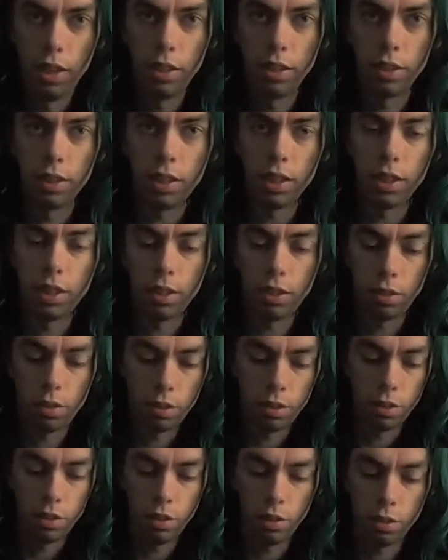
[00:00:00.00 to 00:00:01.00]

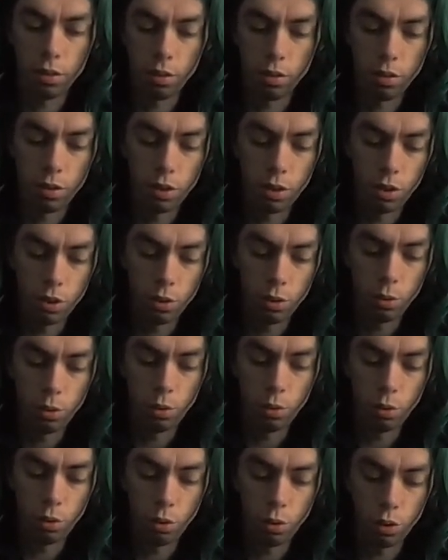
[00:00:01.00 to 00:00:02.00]
than
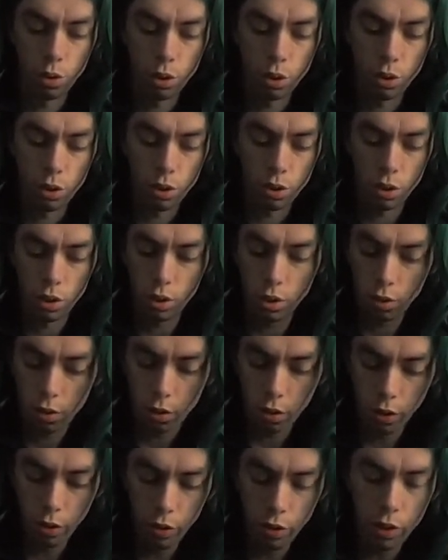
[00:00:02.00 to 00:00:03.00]
you
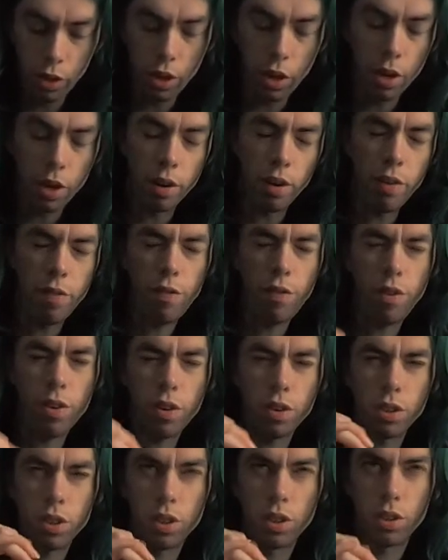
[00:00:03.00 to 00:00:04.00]
on the
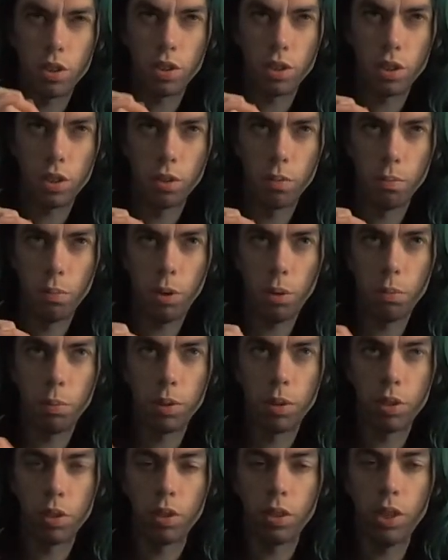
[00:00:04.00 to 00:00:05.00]
first
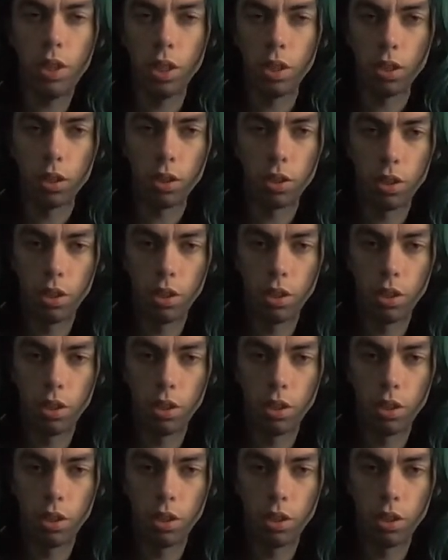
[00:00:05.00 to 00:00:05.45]
moment think.